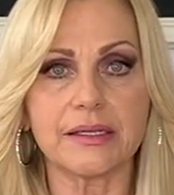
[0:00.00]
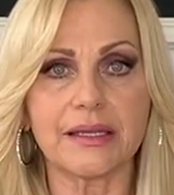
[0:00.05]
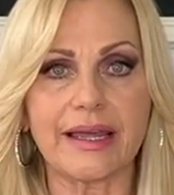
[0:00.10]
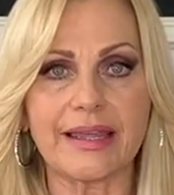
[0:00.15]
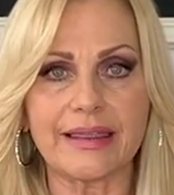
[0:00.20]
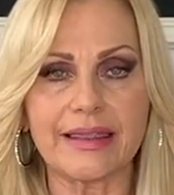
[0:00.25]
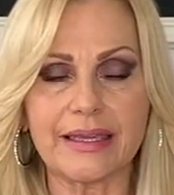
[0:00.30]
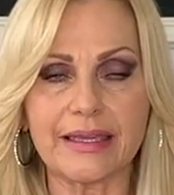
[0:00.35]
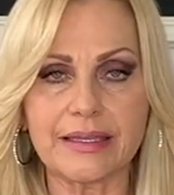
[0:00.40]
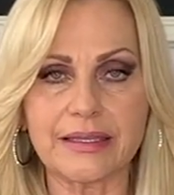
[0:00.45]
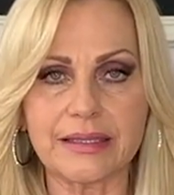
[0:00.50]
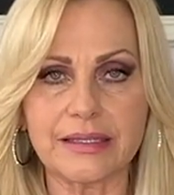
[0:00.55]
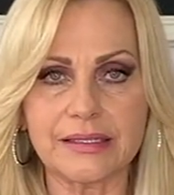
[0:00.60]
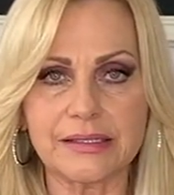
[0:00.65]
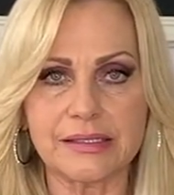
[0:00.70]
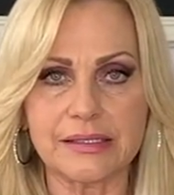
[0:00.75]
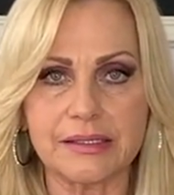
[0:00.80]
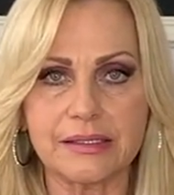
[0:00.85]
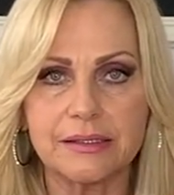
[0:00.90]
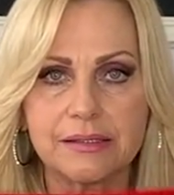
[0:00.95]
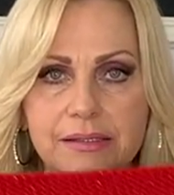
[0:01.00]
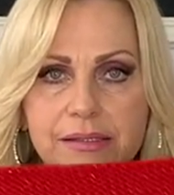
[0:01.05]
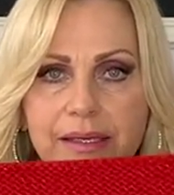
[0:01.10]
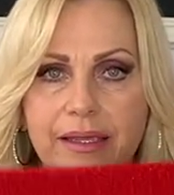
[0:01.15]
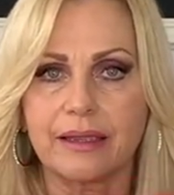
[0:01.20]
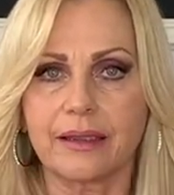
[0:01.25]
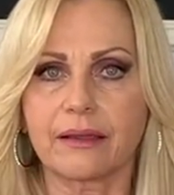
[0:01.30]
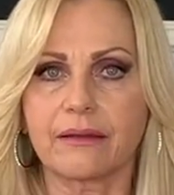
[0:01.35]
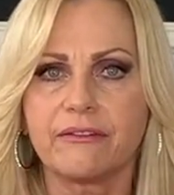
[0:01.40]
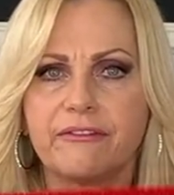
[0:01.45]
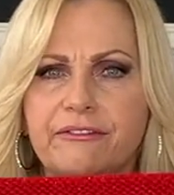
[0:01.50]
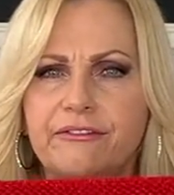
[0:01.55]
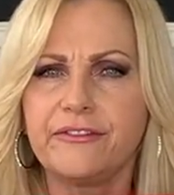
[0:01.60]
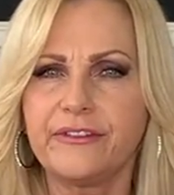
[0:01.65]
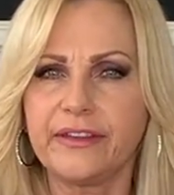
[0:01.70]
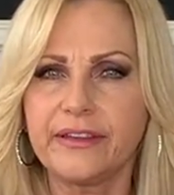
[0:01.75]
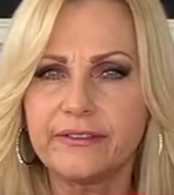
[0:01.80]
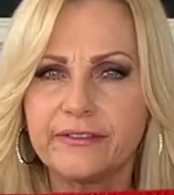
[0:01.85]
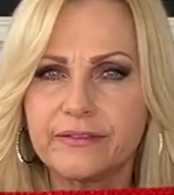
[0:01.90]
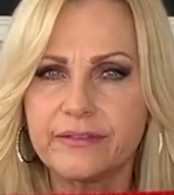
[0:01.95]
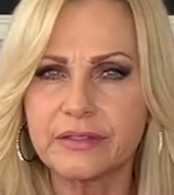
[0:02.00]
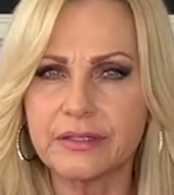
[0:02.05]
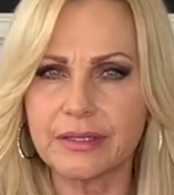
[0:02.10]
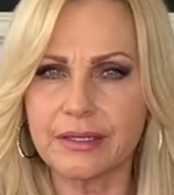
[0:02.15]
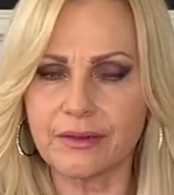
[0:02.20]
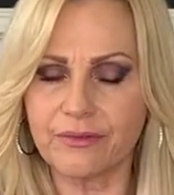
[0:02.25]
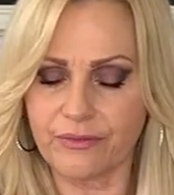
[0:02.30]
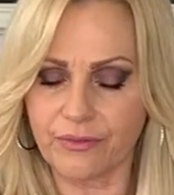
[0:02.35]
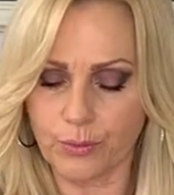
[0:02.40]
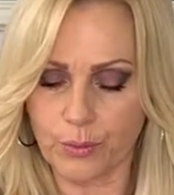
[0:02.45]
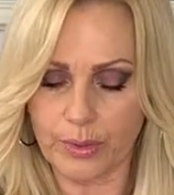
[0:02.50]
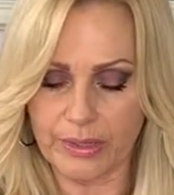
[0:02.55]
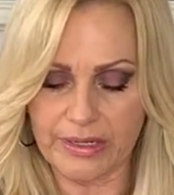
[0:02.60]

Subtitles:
I think this is like 54